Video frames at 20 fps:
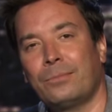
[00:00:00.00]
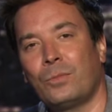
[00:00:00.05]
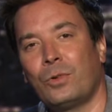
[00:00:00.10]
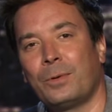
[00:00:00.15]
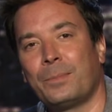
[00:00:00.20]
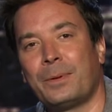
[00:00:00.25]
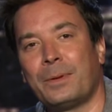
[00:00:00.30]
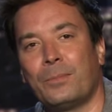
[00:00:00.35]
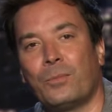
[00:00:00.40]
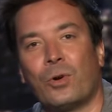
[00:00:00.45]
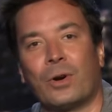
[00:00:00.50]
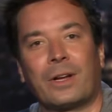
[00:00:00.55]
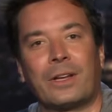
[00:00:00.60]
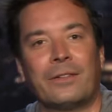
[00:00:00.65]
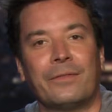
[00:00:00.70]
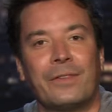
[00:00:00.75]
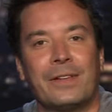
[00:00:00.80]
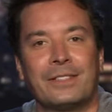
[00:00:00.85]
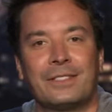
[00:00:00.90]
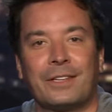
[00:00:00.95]
would have been more
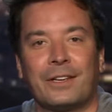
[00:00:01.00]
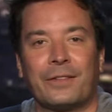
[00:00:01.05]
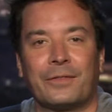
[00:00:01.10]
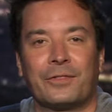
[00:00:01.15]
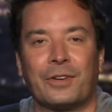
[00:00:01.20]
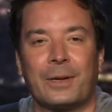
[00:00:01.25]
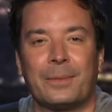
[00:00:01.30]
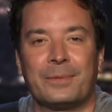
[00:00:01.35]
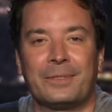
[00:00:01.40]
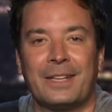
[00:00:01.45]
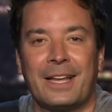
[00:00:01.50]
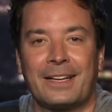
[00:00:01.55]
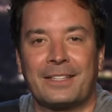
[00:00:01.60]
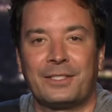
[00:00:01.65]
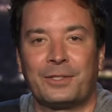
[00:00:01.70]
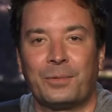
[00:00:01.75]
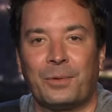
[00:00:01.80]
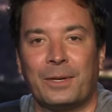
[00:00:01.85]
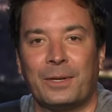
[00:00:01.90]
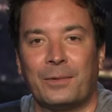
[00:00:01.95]
convincing if Trump's next
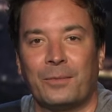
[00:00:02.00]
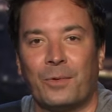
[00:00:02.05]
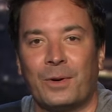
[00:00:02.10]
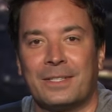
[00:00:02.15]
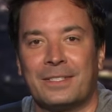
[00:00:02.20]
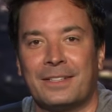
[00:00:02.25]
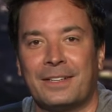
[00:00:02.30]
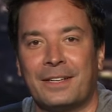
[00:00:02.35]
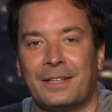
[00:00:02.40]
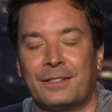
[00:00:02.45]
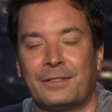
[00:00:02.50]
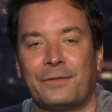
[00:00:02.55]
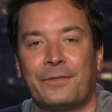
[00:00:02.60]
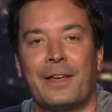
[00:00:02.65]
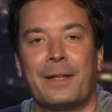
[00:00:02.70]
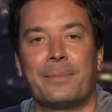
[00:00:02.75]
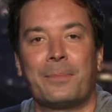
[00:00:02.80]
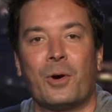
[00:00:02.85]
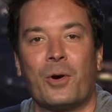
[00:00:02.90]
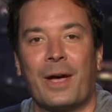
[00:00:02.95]
tweet wasn't his
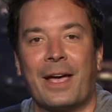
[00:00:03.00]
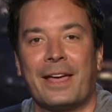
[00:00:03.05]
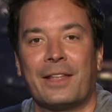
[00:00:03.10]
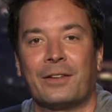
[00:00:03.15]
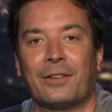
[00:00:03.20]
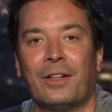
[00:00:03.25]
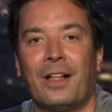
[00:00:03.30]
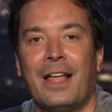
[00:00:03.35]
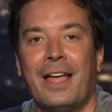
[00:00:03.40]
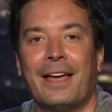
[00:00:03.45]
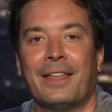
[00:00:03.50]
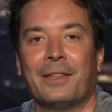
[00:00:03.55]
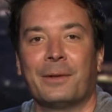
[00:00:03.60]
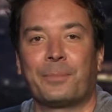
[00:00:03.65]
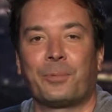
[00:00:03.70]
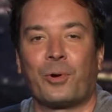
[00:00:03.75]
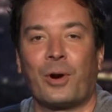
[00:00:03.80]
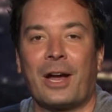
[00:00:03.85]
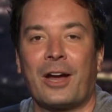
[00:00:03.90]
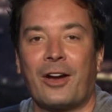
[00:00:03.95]
Venmo handle and the
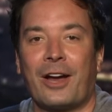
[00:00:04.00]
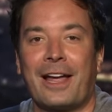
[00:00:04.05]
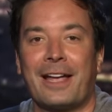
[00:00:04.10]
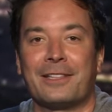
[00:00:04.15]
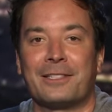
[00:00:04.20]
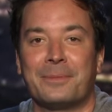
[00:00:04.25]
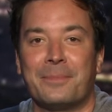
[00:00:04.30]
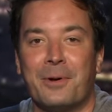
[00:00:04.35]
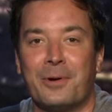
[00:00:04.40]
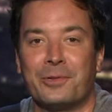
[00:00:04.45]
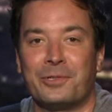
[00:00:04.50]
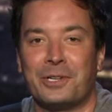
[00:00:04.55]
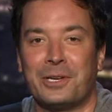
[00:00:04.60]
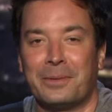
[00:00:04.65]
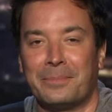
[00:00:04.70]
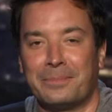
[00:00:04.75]
prayer hands emoji.